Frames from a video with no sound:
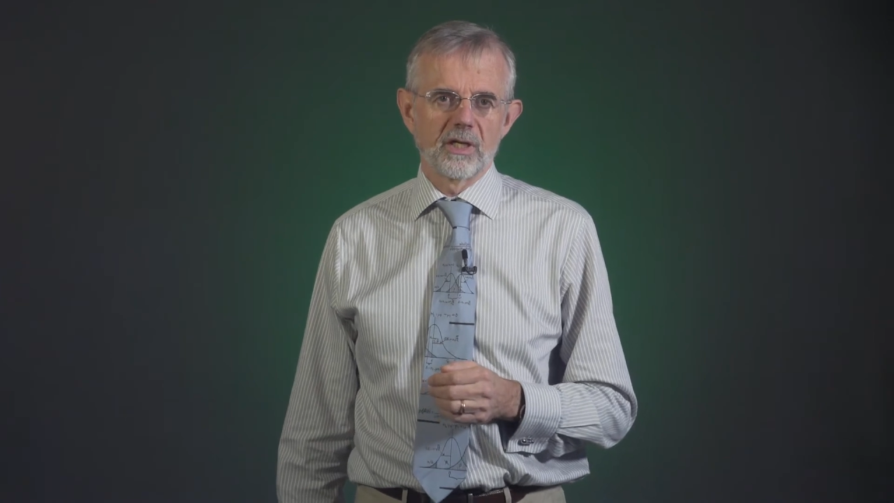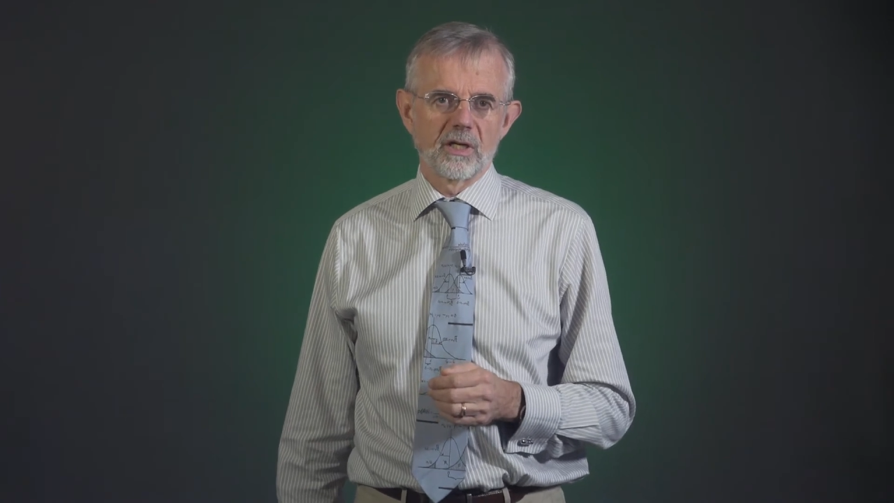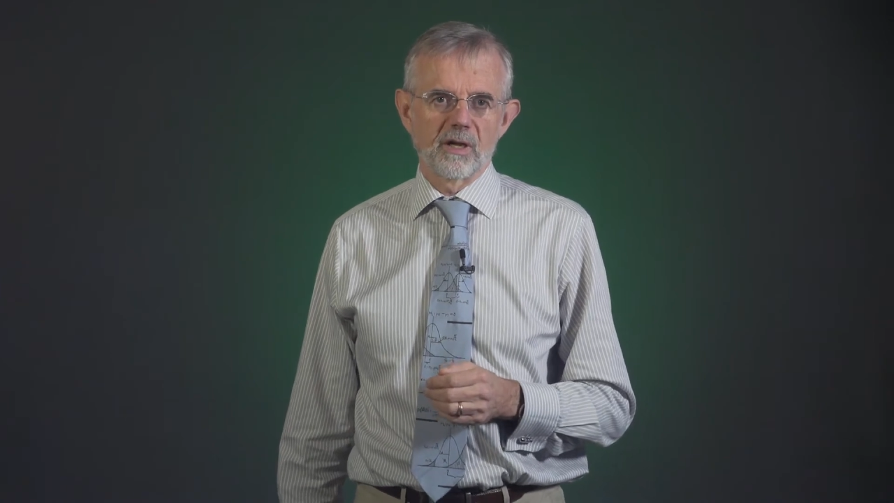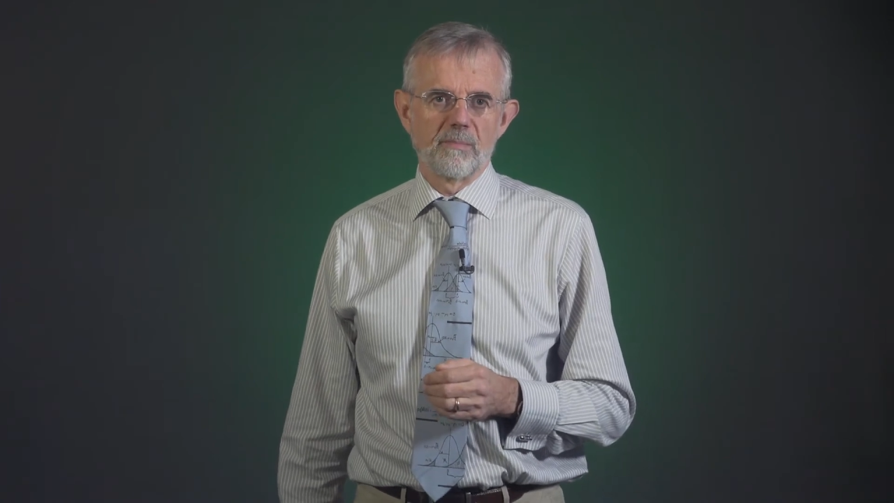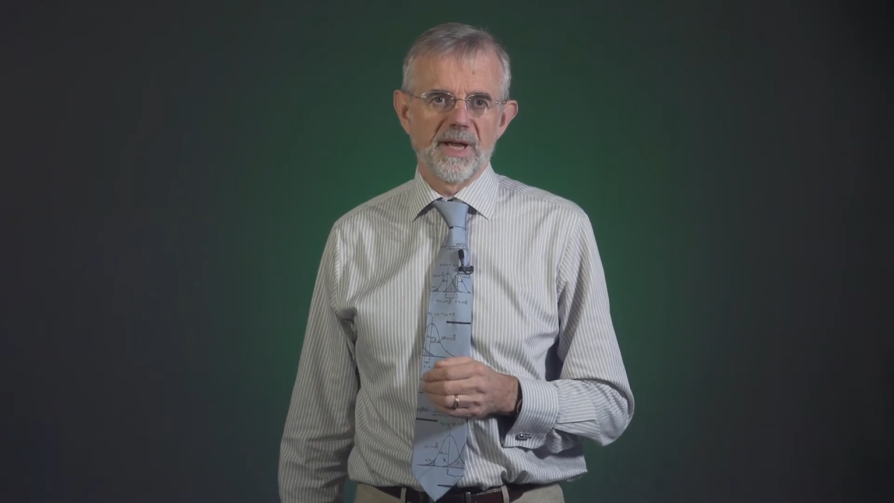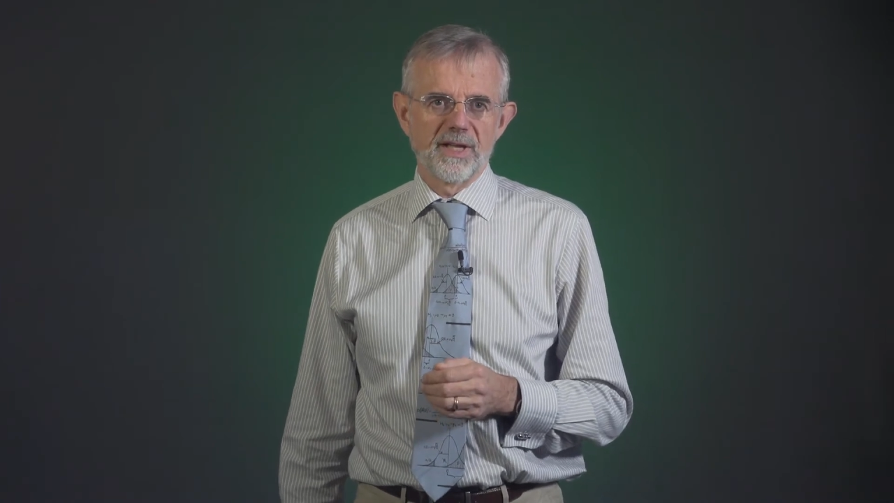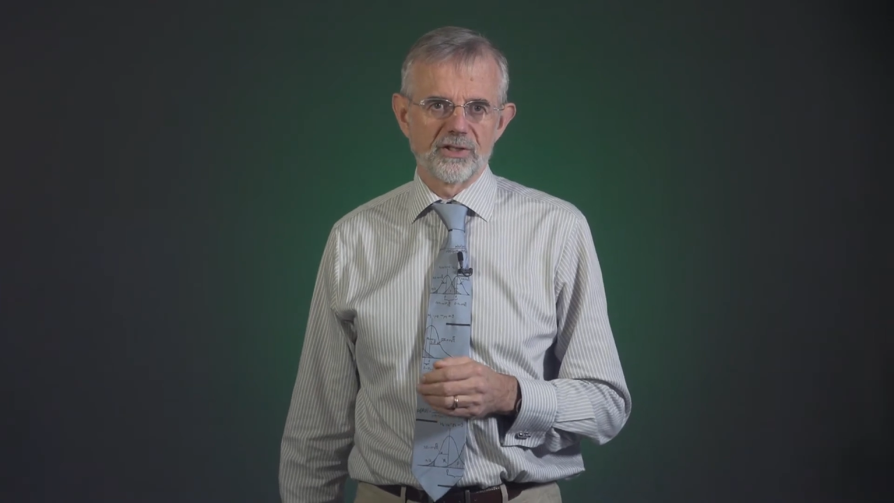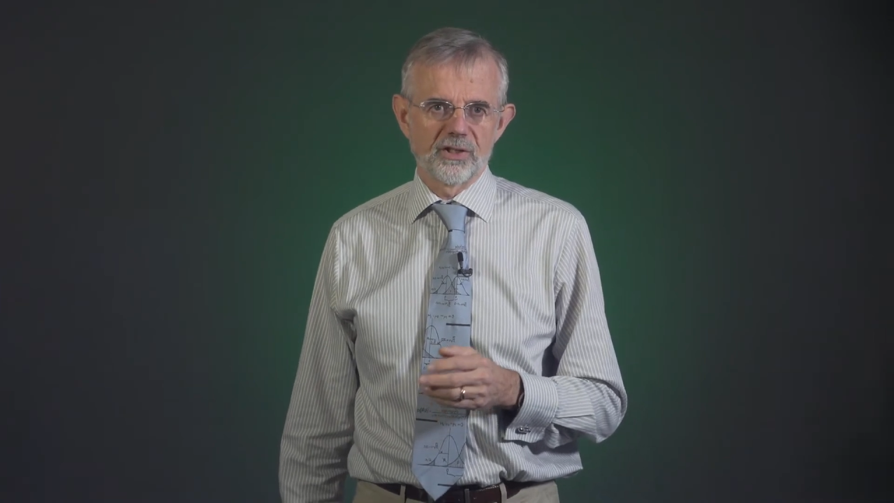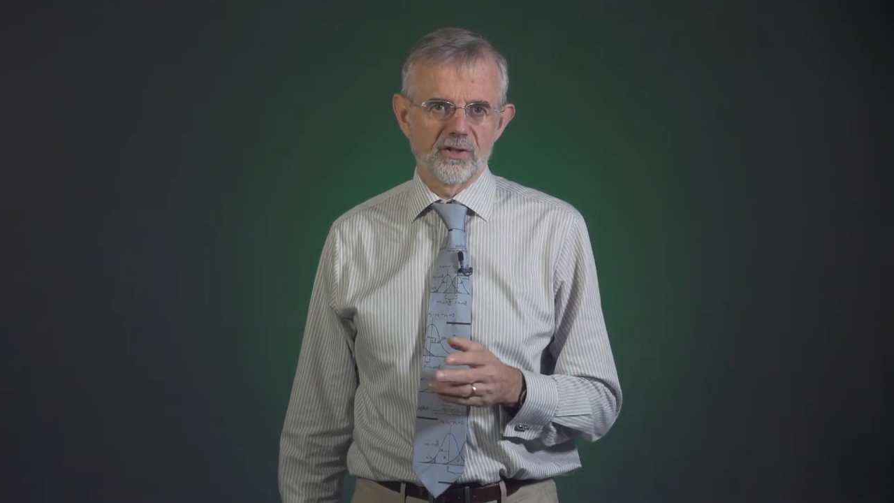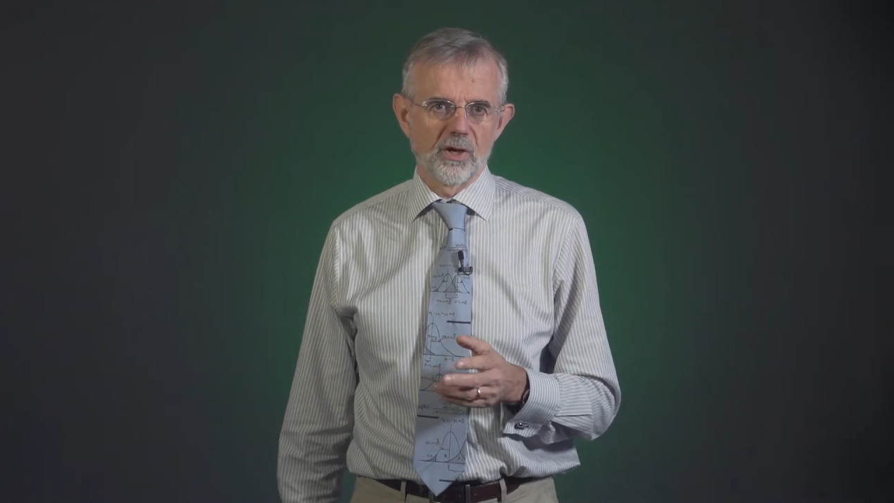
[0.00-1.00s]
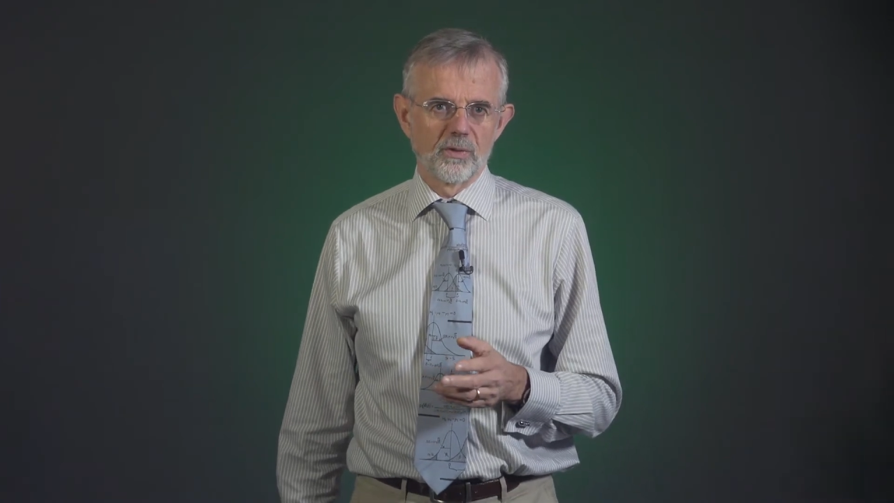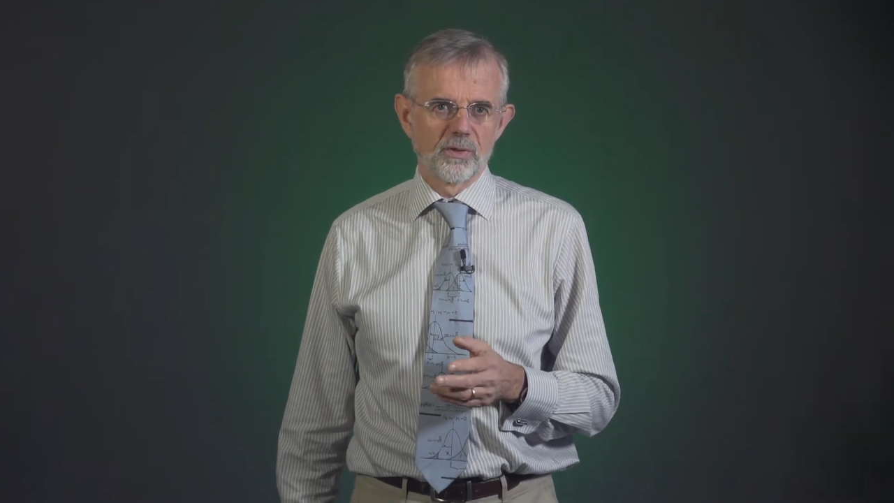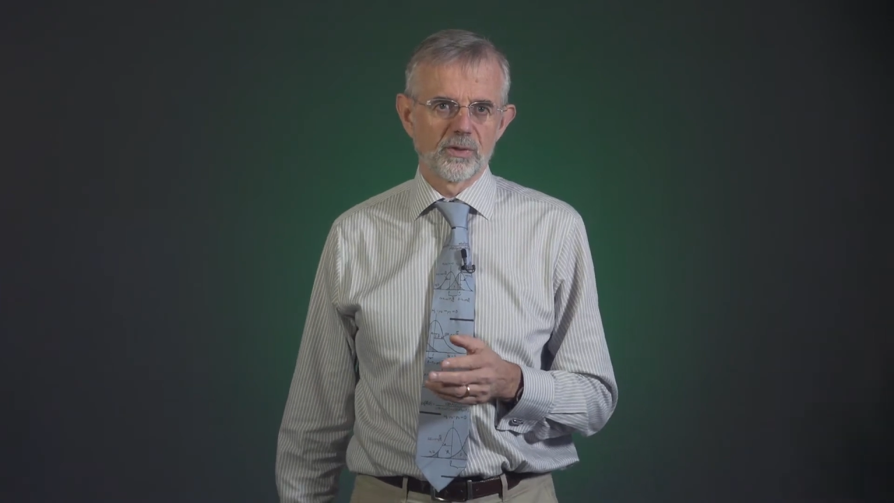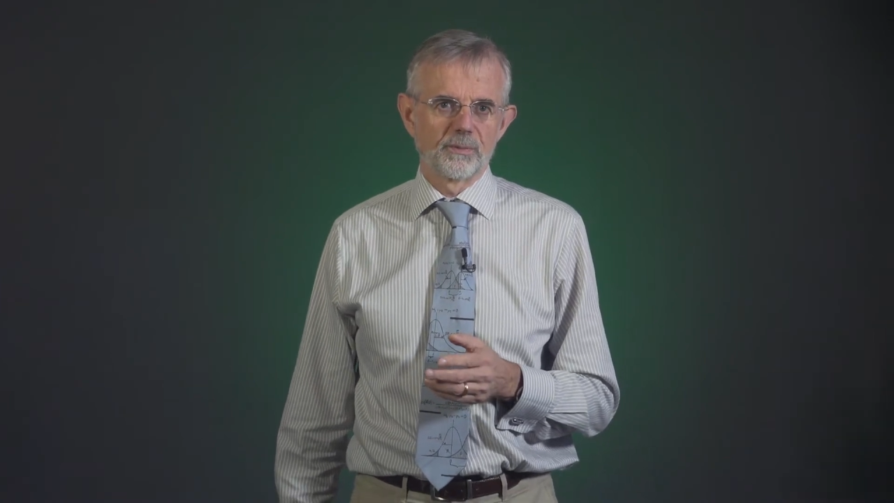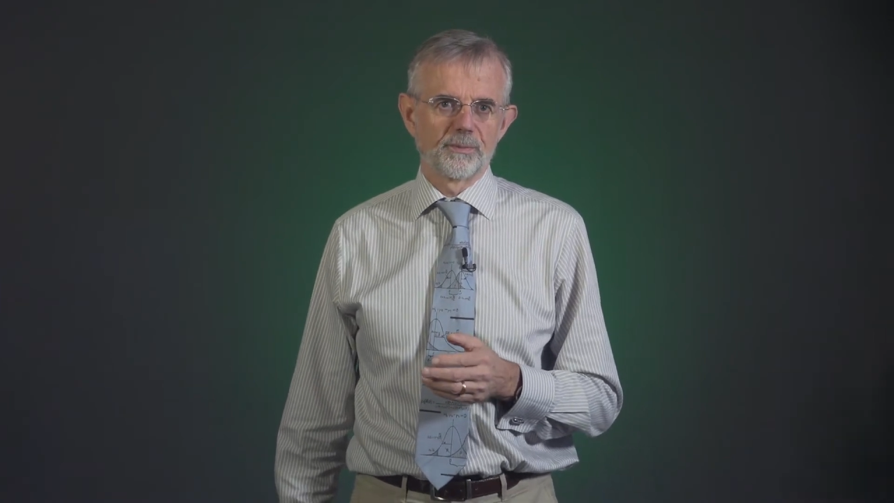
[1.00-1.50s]
uh, compares to
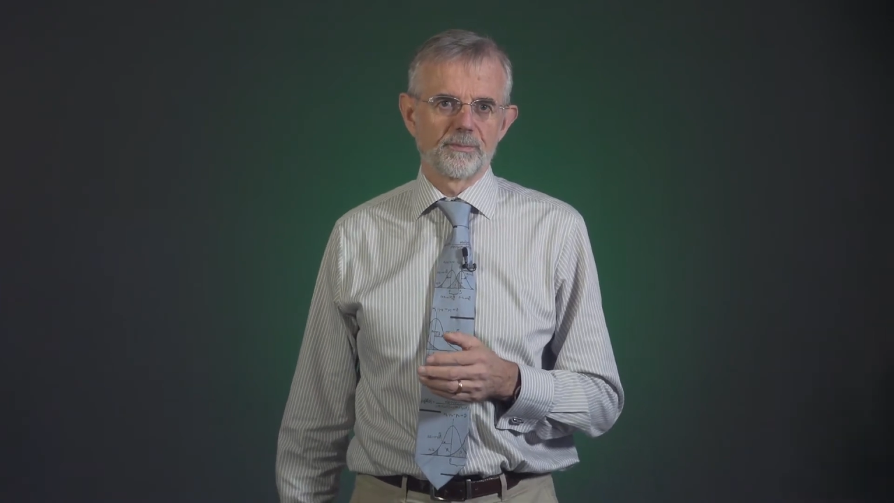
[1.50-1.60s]
those.